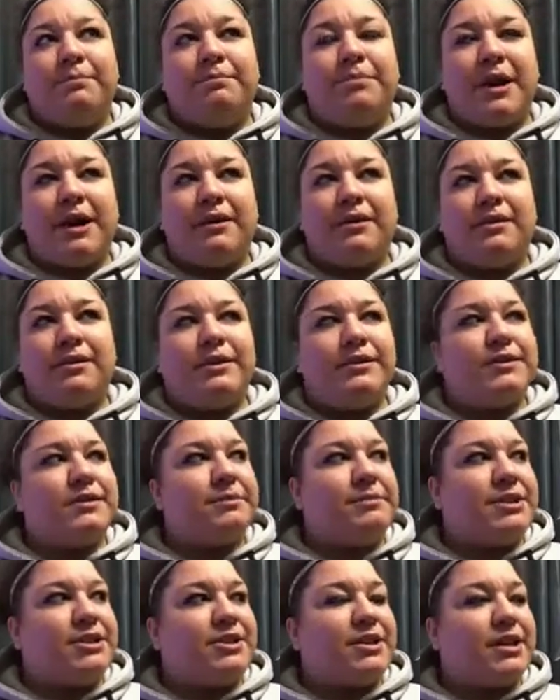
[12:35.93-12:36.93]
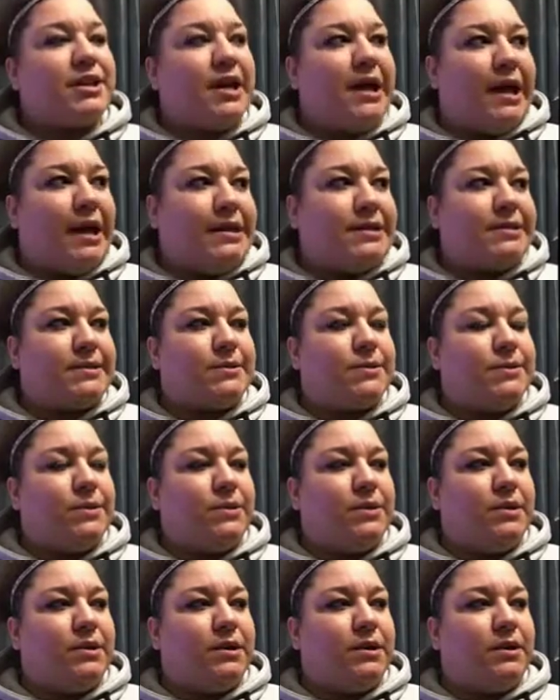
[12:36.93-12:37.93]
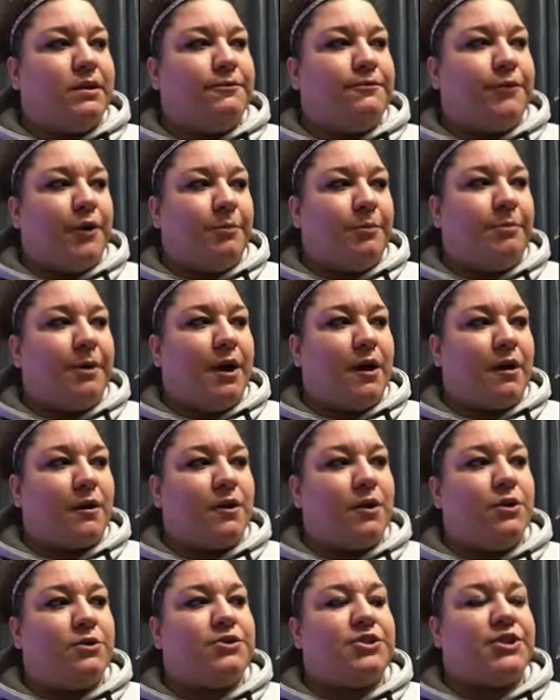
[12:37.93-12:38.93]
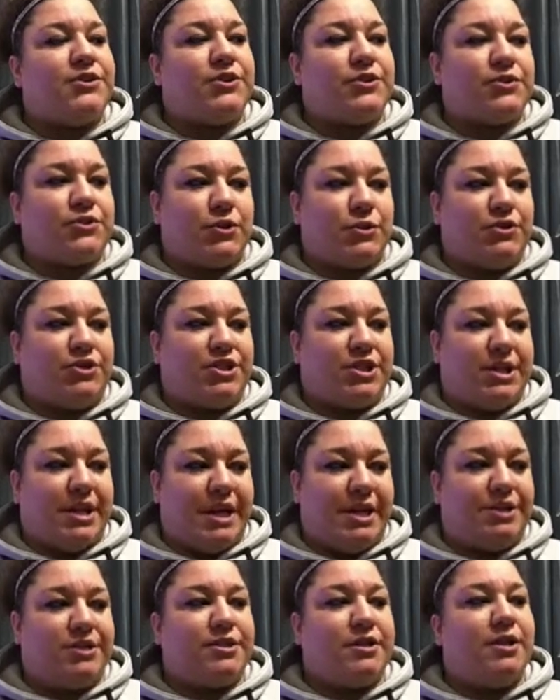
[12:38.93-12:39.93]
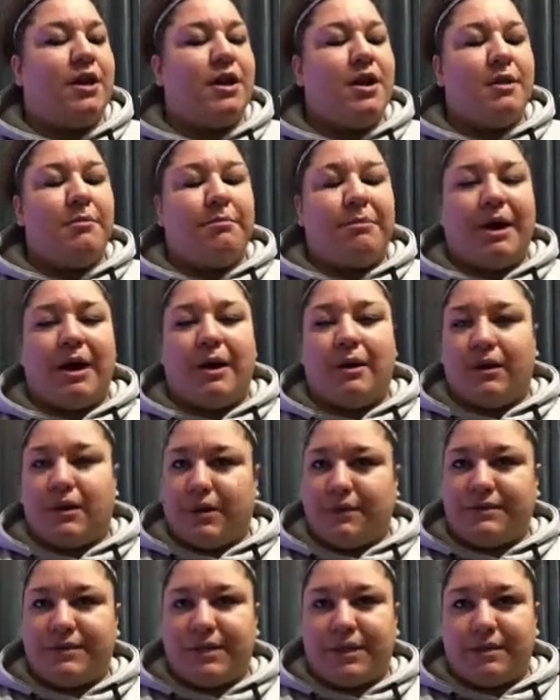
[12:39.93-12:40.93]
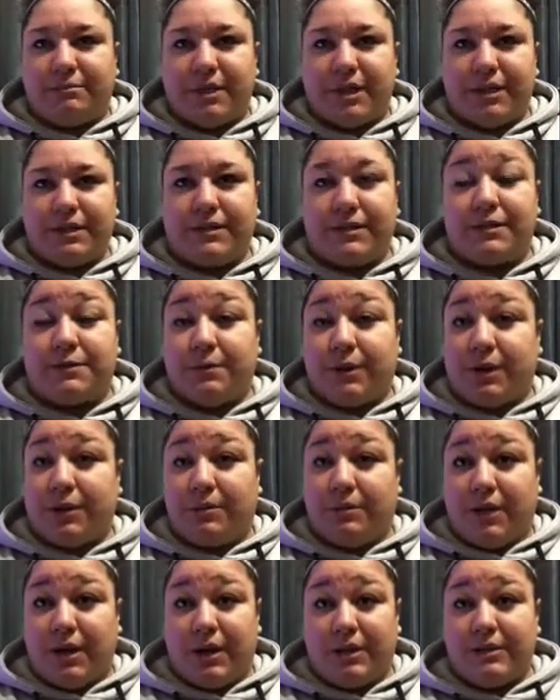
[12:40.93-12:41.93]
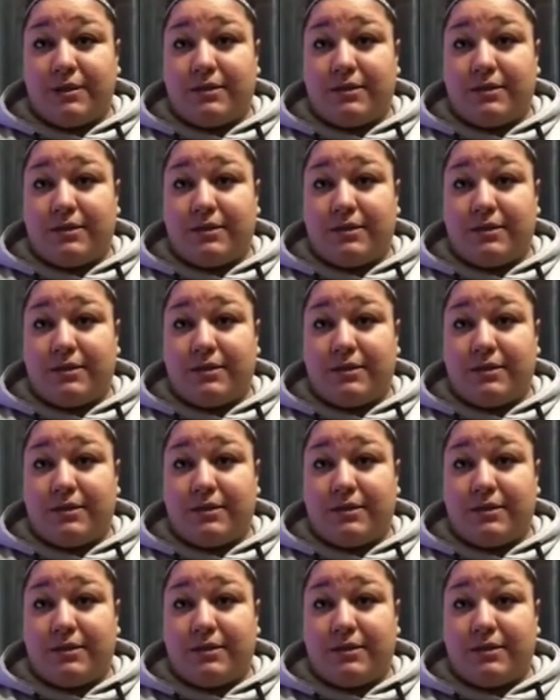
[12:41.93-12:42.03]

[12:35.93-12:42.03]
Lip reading: Power. It was the Michigan High School Football Coaches Association powerlifting meets is what it was.